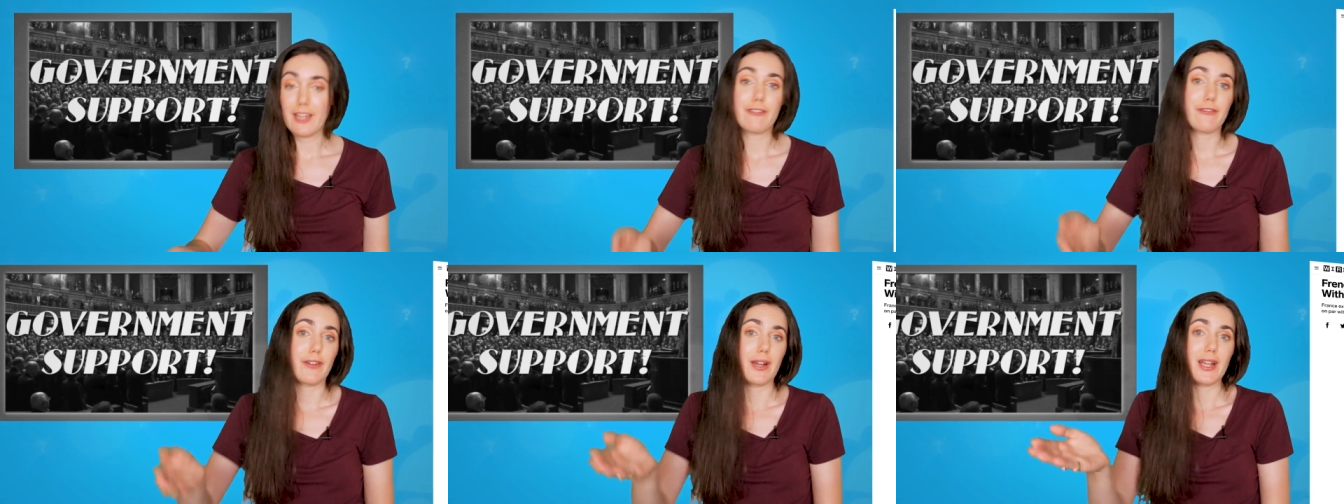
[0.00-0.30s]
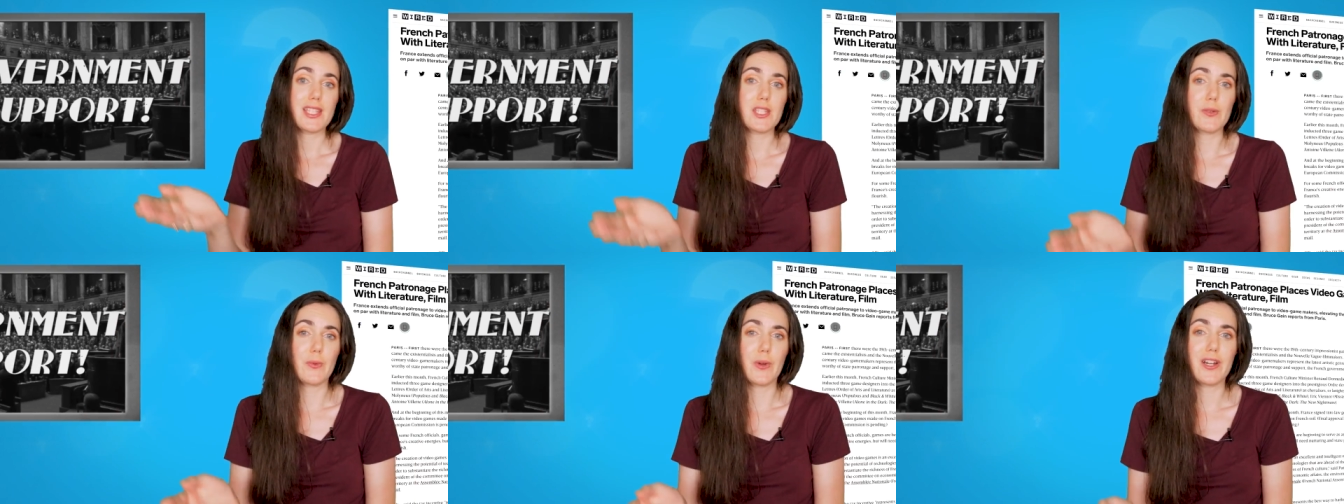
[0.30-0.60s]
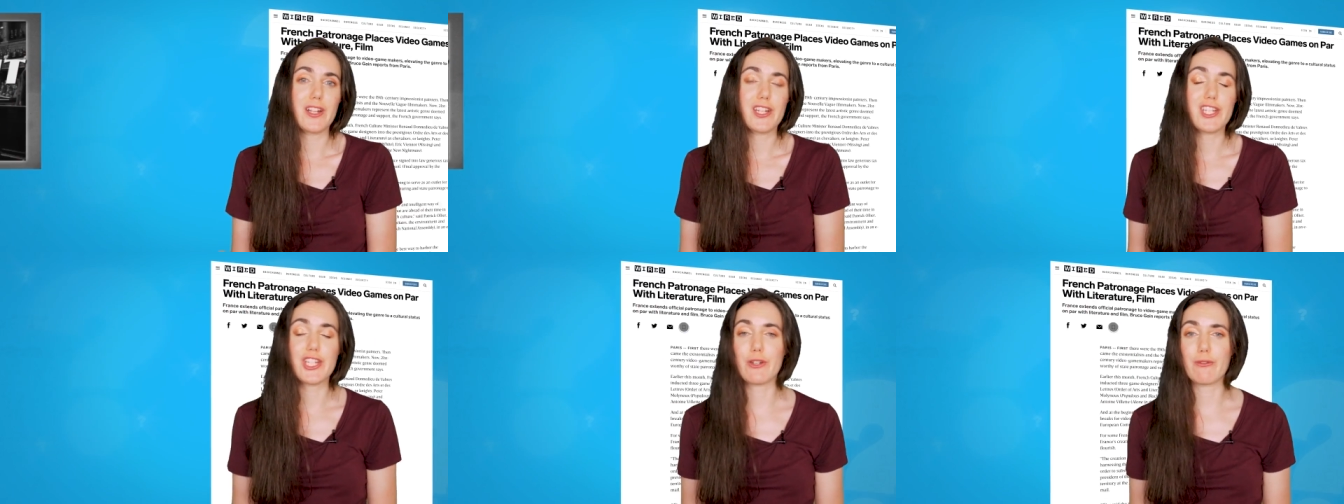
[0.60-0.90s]
France
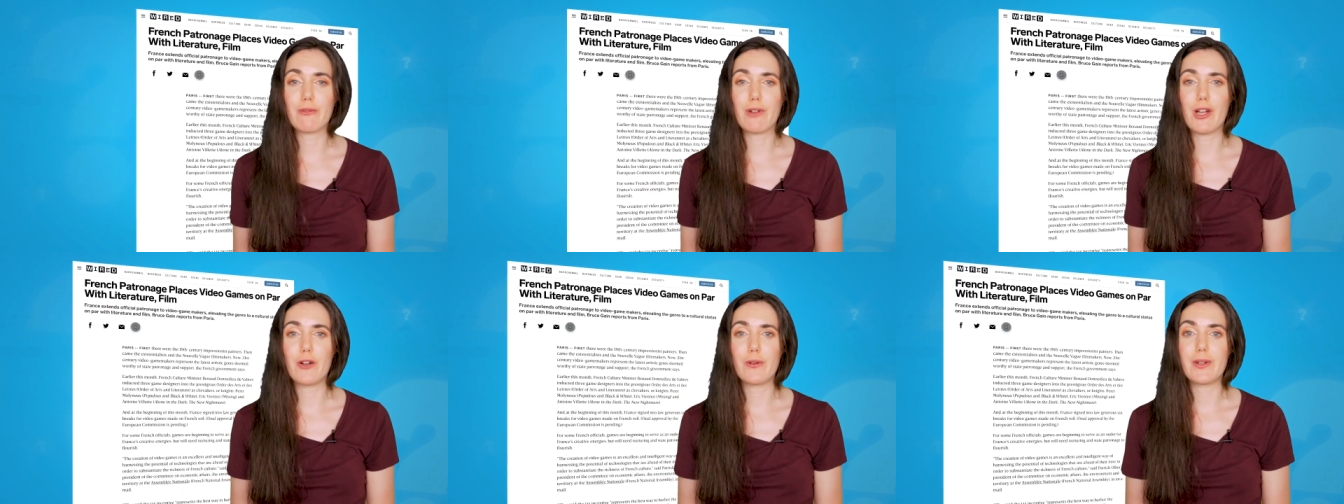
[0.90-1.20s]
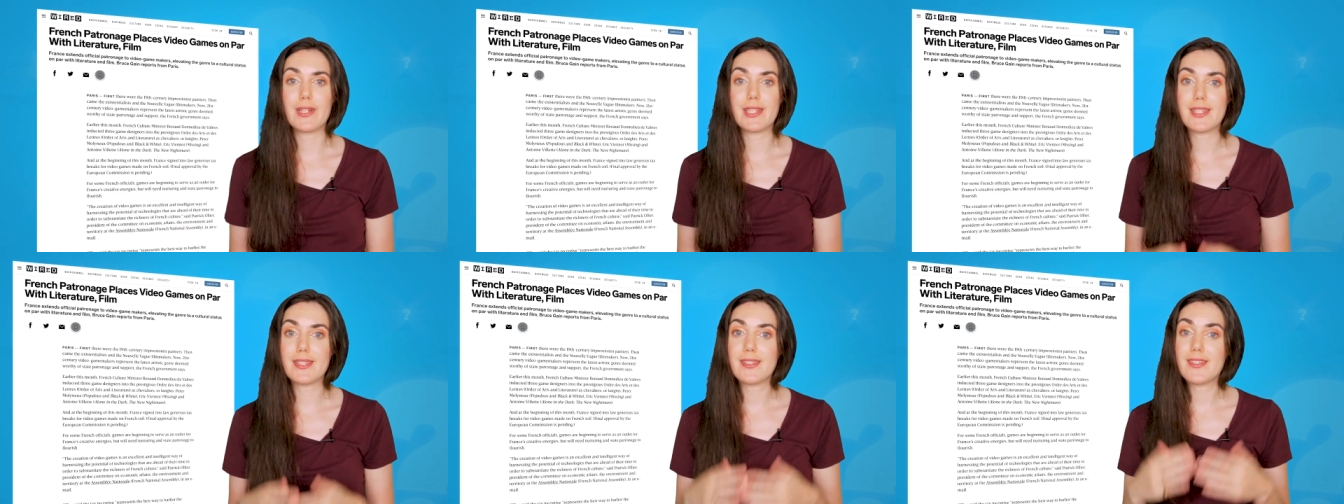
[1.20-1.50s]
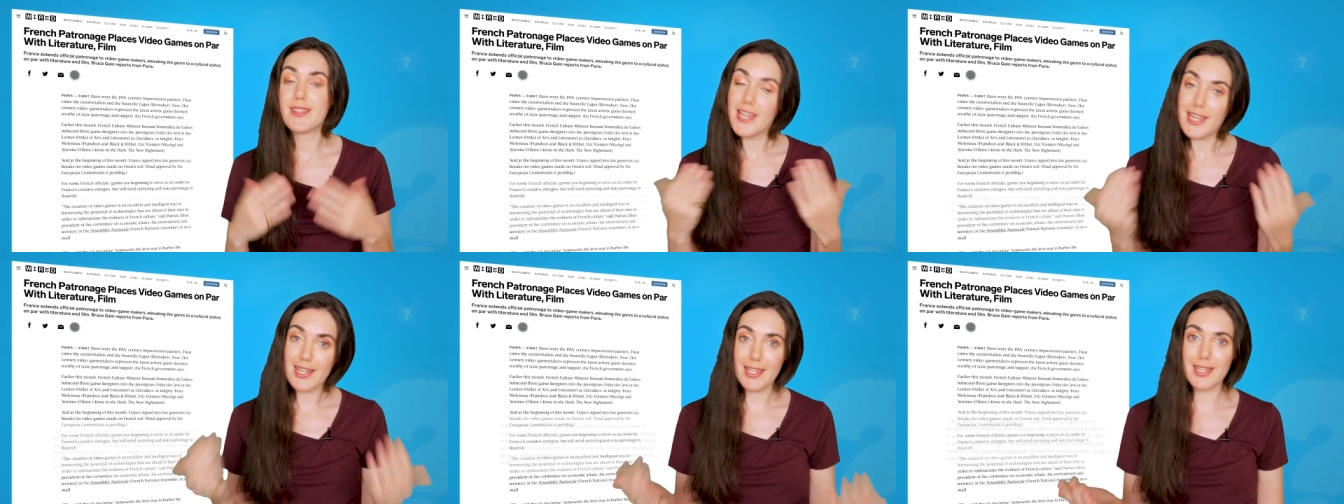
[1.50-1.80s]
wanted to grow its
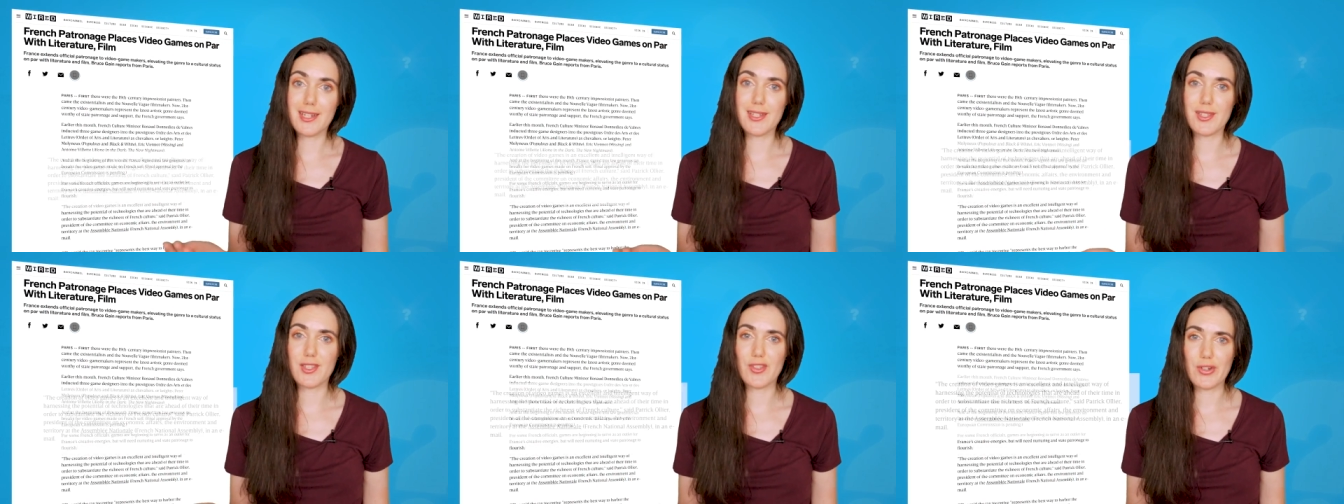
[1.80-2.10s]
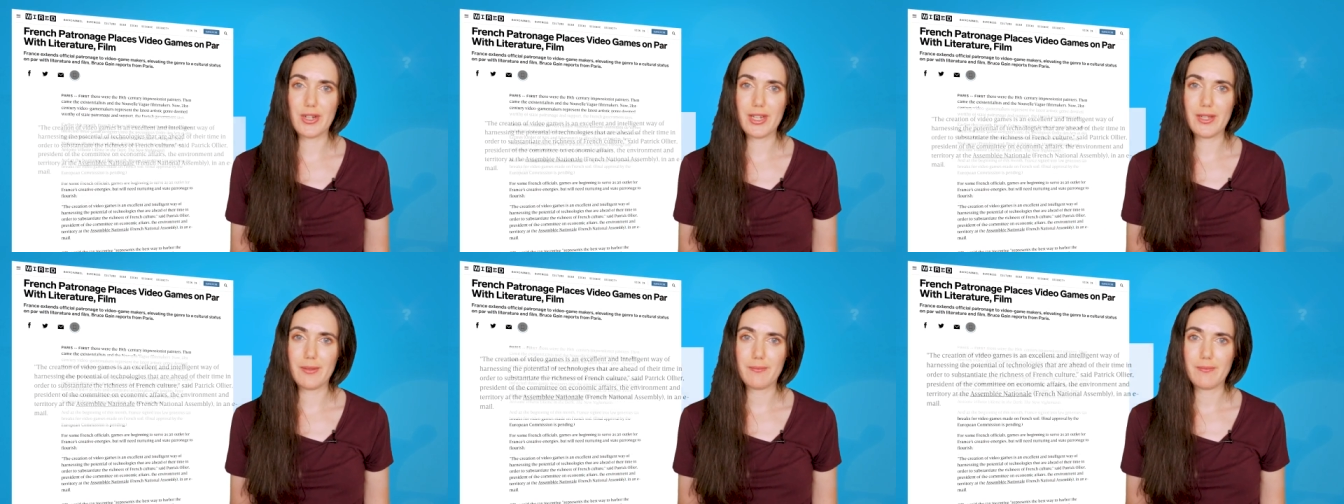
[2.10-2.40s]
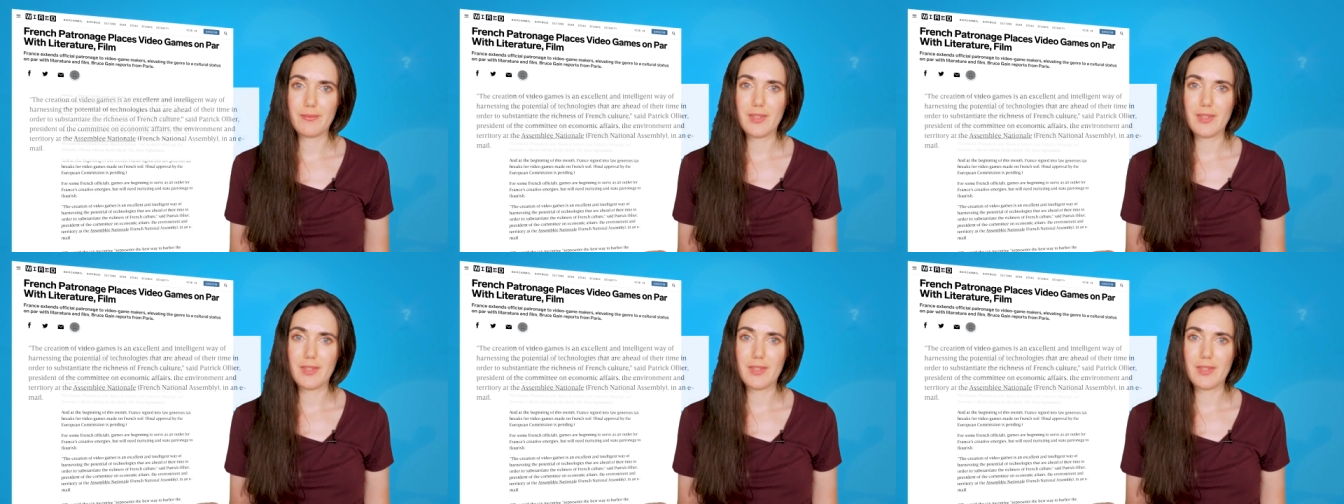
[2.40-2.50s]
tech industry.